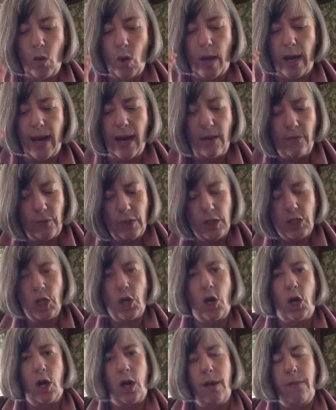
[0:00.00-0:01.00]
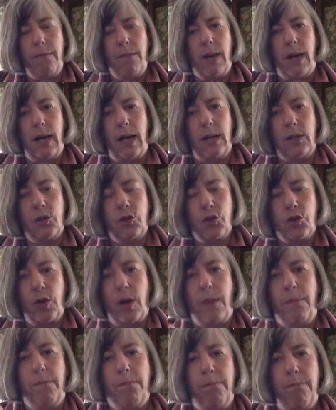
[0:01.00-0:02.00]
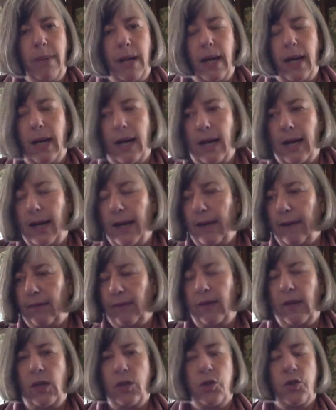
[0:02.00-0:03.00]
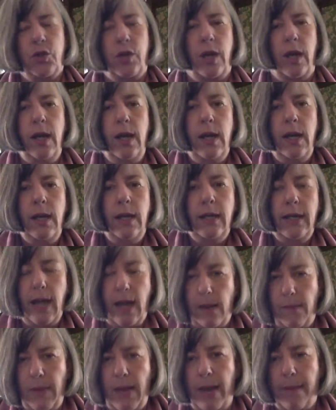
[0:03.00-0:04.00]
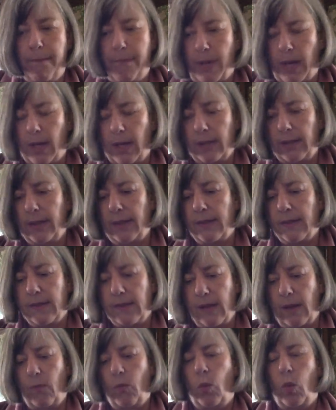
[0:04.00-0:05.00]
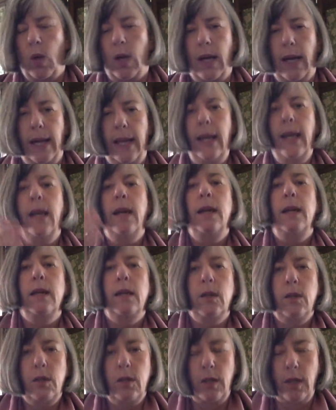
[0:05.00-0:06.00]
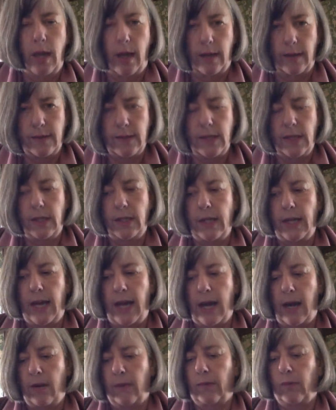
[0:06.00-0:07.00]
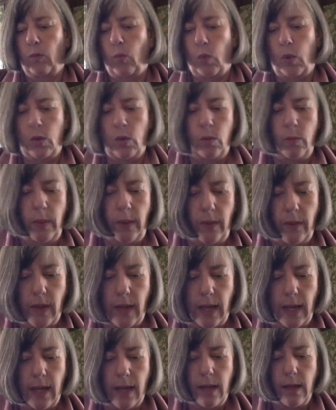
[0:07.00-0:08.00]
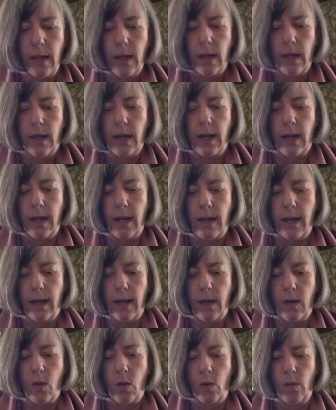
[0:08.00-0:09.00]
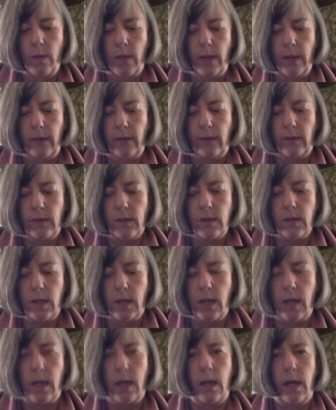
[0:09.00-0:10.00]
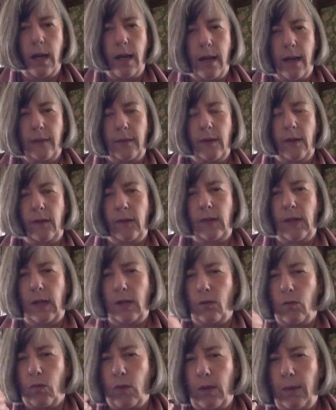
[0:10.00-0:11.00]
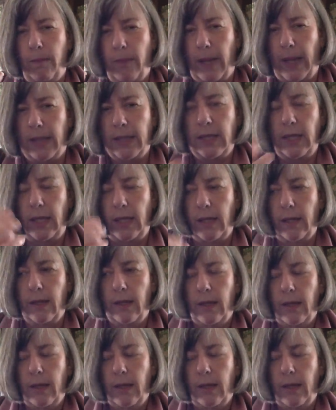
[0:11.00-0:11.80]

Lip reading: Every time Trump, Barr, etc. come at Biden in some way, Senator Harris will be there, almost, as I said, rebutting,